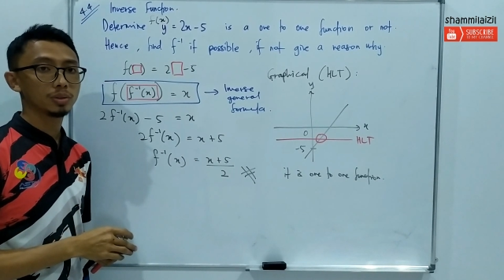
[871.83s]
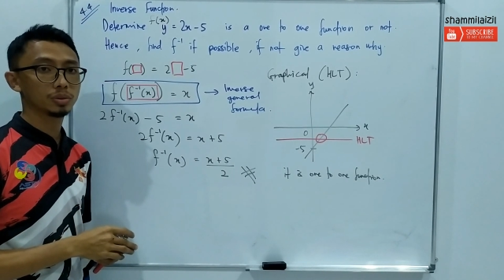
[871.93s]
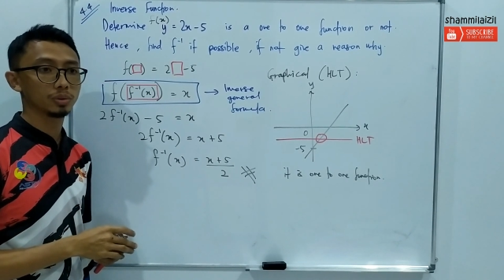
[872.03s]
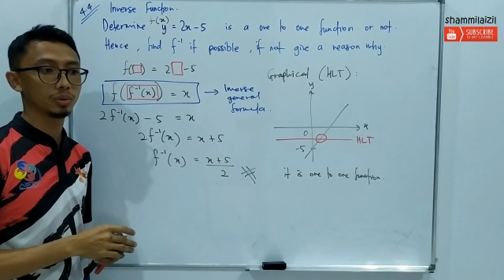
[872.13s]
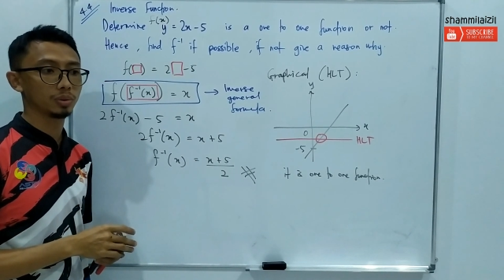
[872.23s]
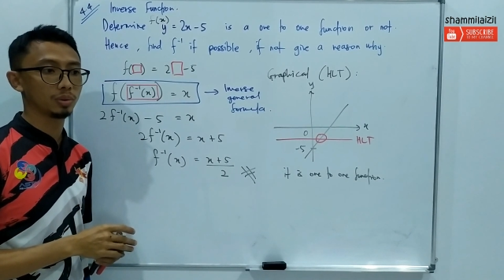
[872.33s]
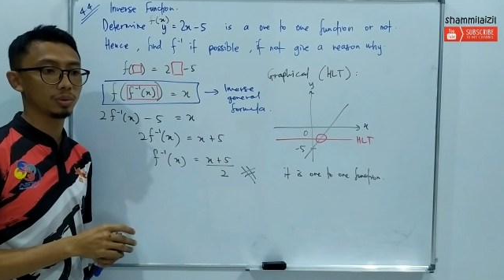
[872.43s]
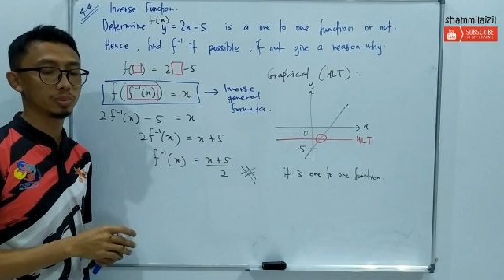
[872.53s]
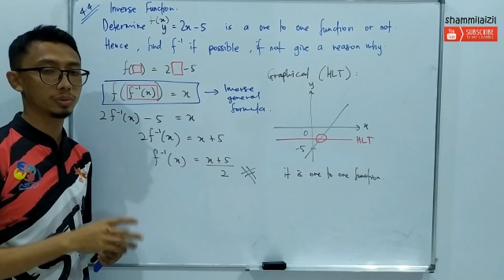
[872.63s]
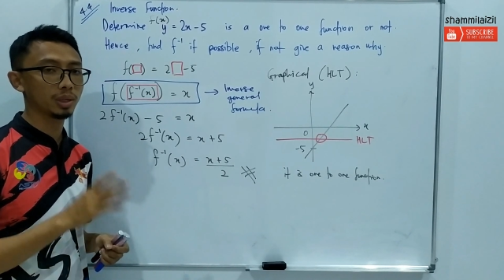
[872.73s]

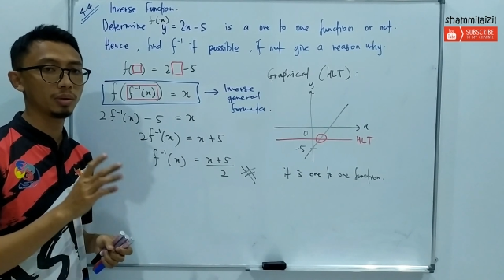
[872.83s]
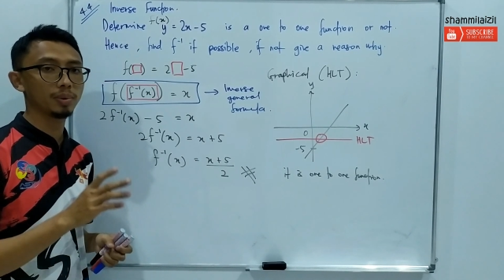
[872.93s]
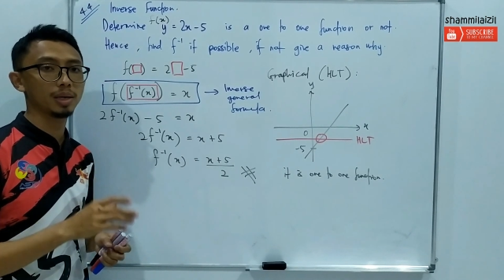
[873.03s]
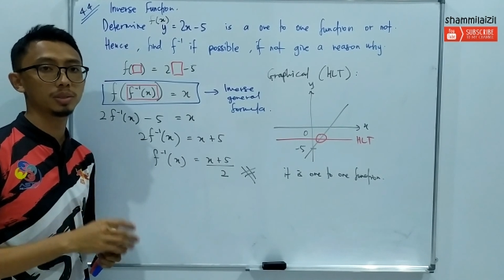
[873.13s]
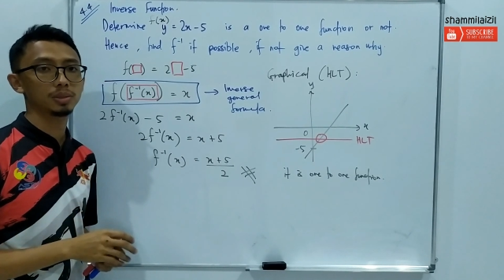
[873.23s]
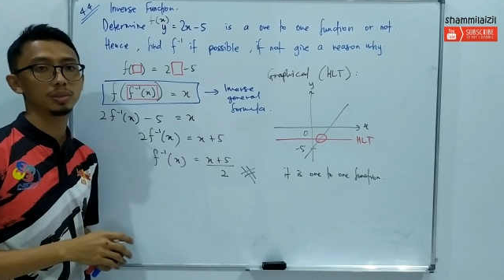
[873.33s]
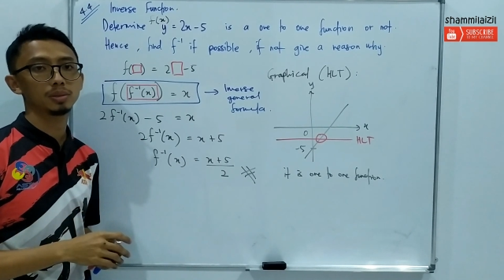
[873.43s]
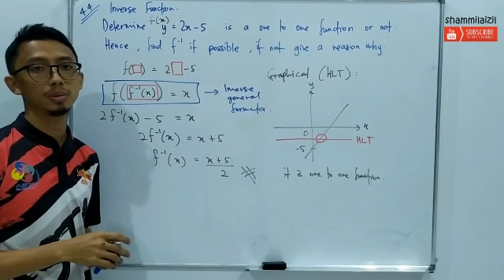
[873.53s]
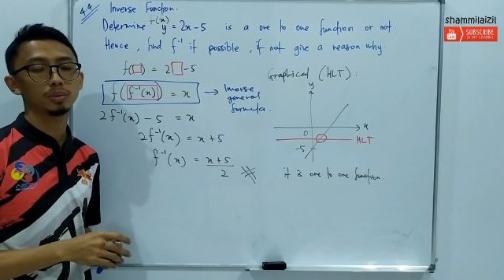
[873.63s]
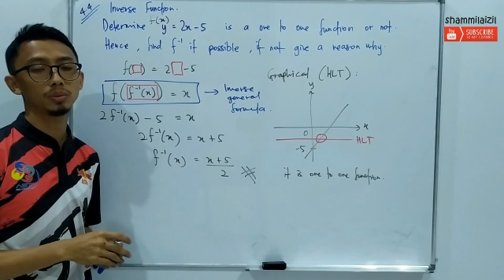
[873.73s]
So try your
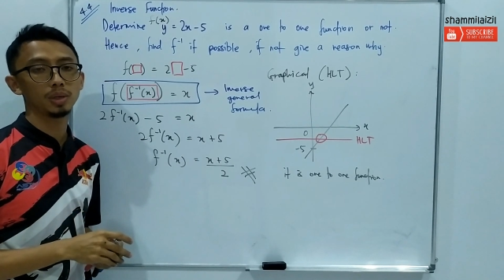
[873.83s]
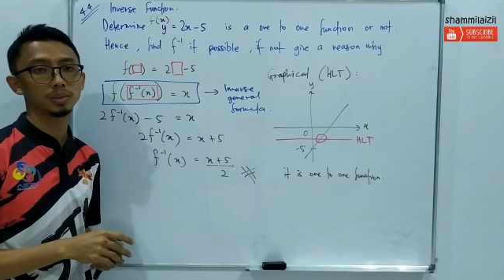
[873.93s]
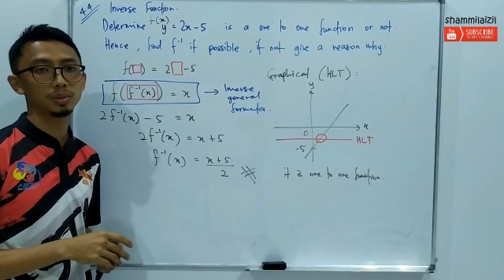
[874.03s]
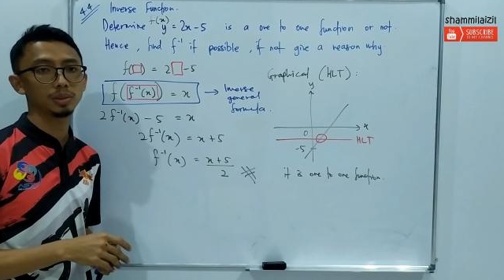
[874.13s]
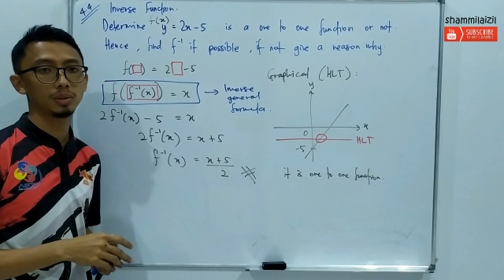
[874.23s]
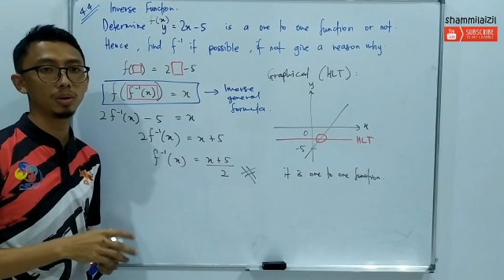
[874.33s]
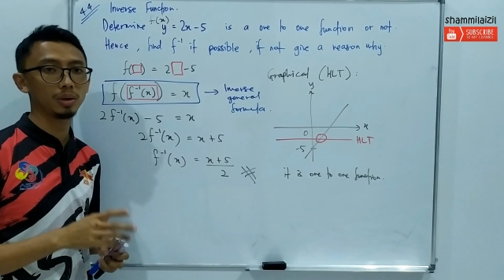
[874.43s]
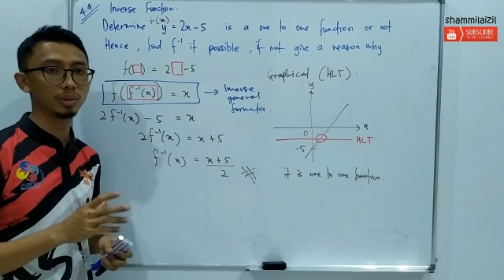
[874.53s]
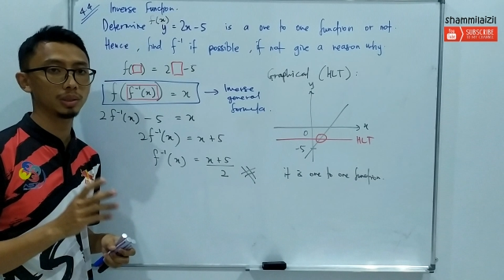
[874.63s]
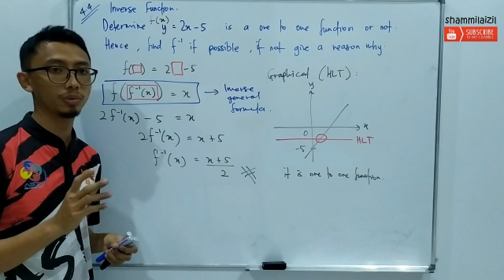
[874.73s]
best to answer
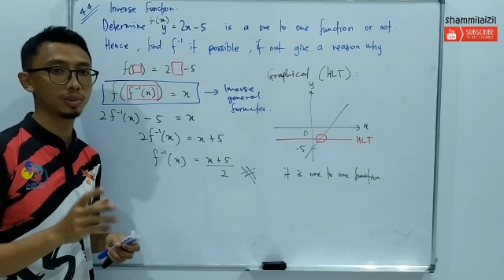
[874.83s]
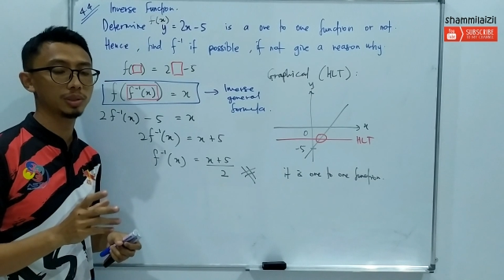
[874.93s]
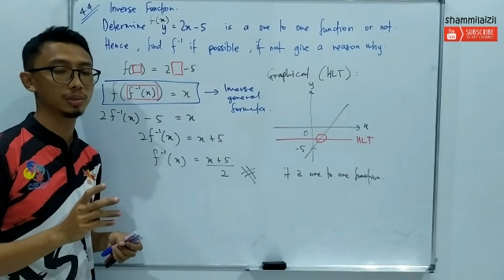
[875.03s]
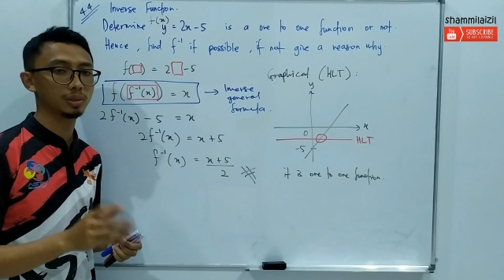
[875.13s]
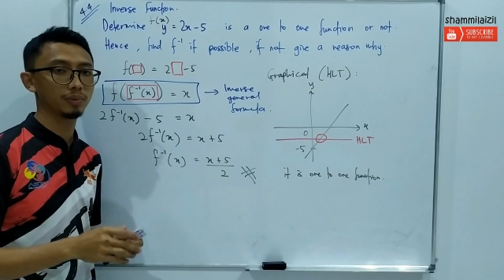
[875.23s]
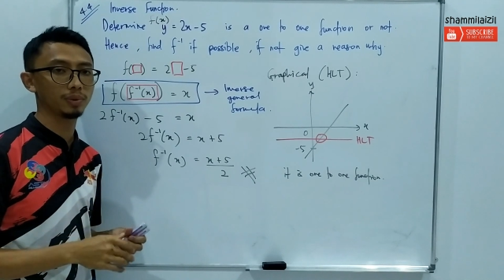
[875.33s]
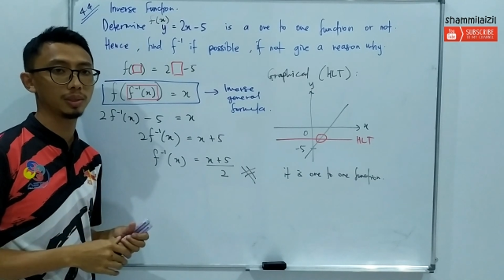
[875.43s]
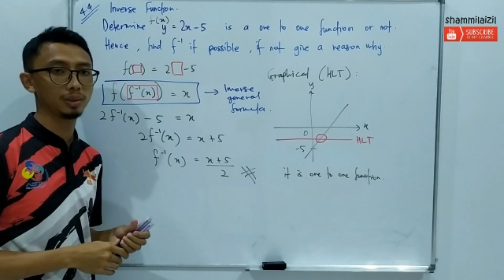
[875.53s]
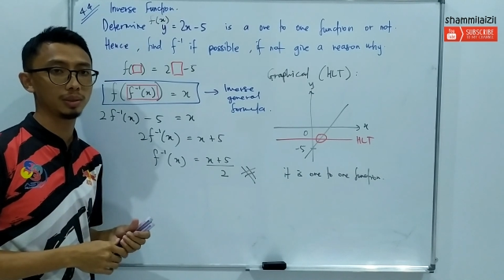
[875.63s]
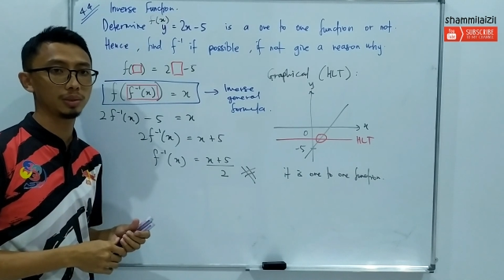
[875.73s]
all the questions
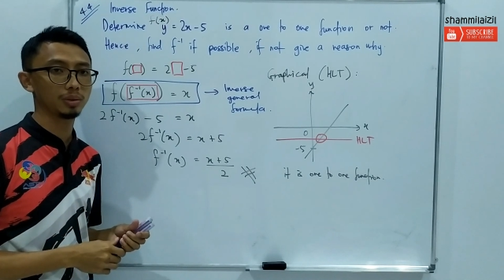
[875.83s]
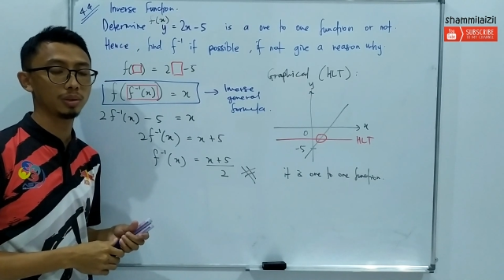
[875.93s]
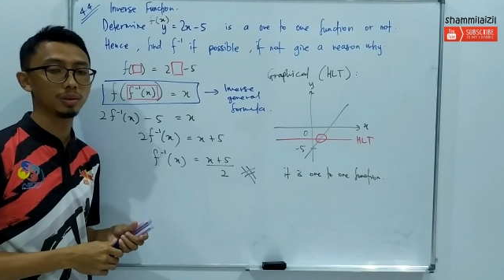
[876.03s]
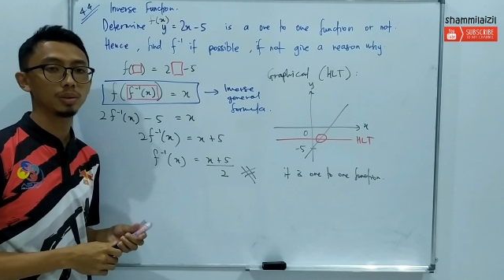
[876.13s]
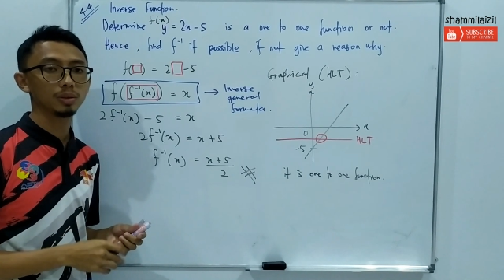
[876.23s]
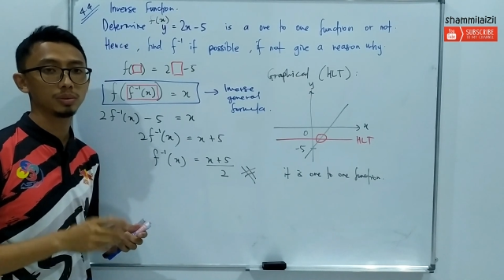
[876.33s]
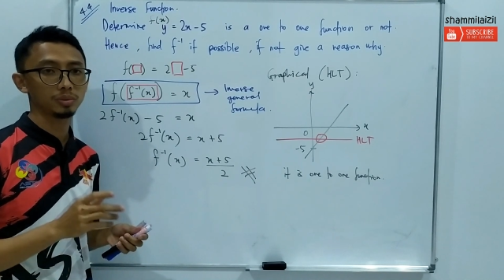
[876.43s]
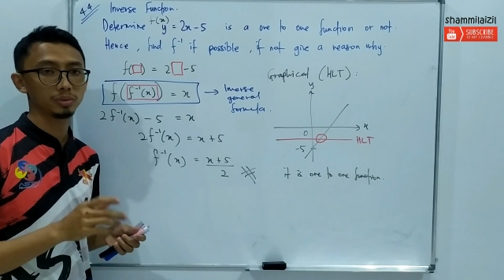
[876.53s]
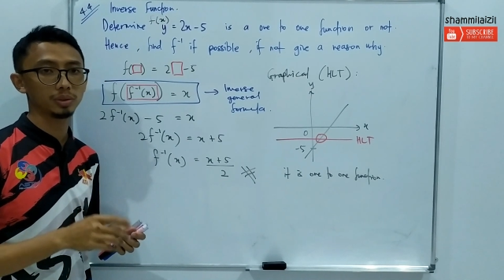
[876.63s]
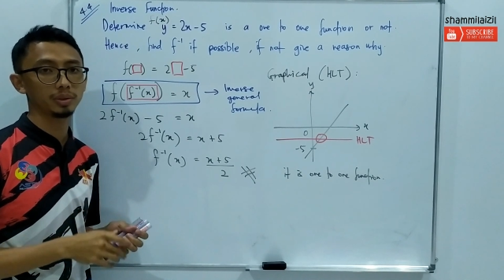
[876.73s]
given in your
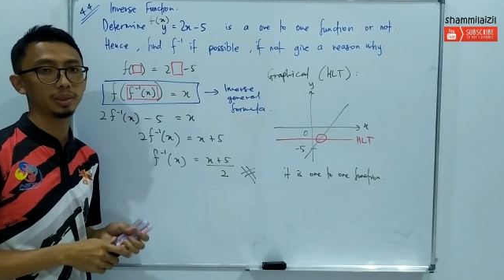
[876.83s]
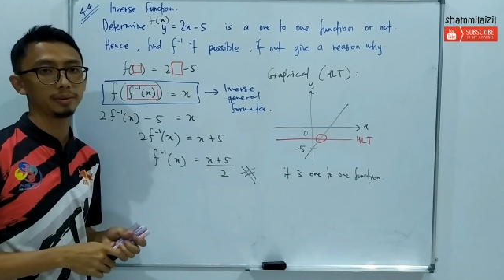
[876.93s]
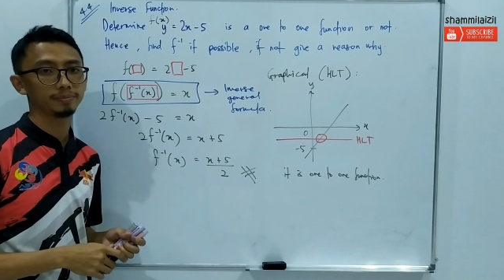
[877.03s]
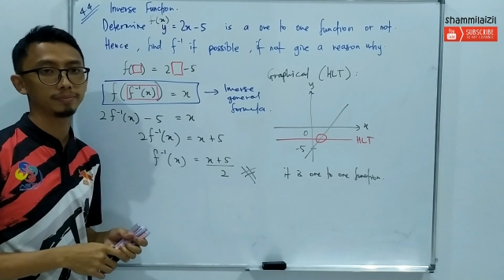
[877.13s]
tutorial.